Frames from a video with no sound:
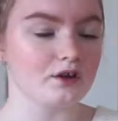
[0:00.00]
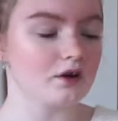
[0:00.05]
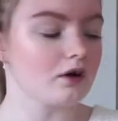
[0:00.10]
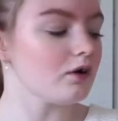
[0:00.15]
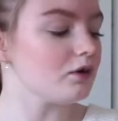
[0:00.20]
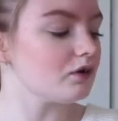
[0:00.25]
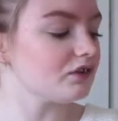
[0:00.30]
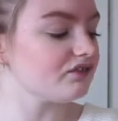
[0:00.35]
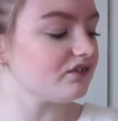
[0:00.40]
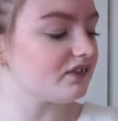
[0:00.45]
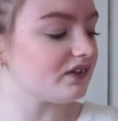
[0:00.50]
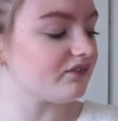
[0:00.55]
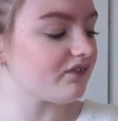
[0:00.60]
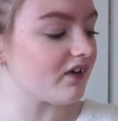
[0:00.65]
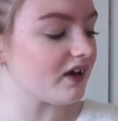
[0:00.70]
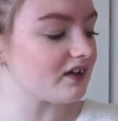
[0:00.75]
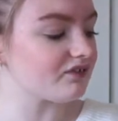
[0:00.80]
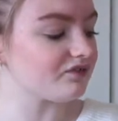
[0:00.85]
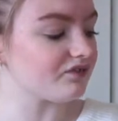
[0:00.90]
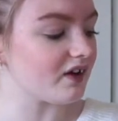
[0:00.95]
the chords for the
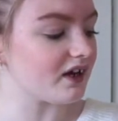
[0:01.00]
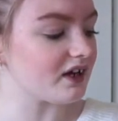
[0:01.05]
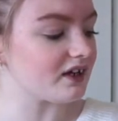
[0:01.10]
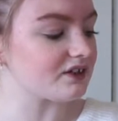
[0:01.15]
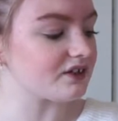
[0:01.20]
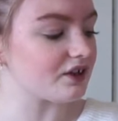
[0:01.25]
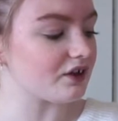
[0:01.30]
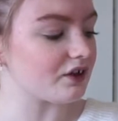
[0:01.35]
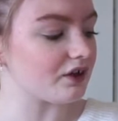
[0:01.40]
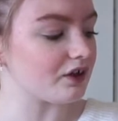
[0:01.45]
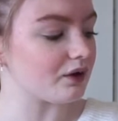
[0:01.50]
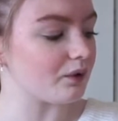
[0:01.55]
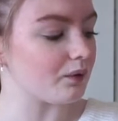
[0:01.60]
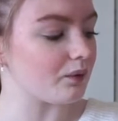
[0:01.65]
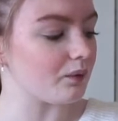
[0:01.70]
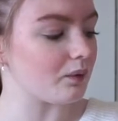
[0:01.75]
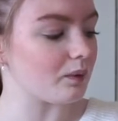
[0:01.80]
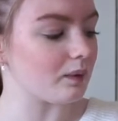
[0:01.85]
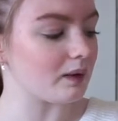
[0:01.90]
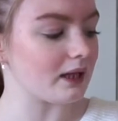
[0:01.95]
first verse are going to
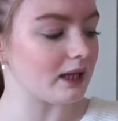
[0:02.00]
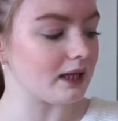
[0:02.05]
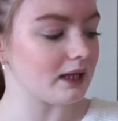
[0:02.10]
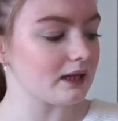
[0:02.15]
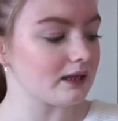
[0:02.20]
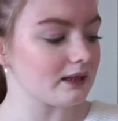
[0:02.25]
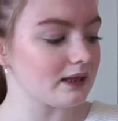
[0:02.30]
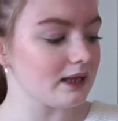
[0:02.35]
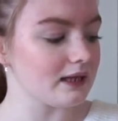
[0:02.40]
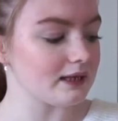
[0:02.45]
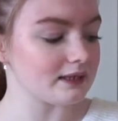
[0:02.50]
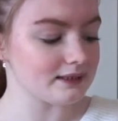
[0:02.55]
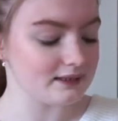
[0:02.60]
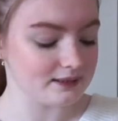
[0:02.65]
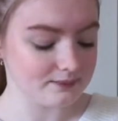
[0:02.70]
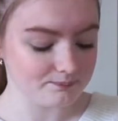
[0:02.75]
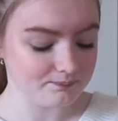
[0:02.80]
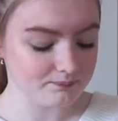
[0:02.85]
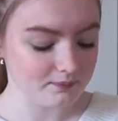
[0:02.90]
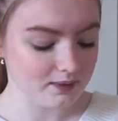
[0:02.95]
go like this: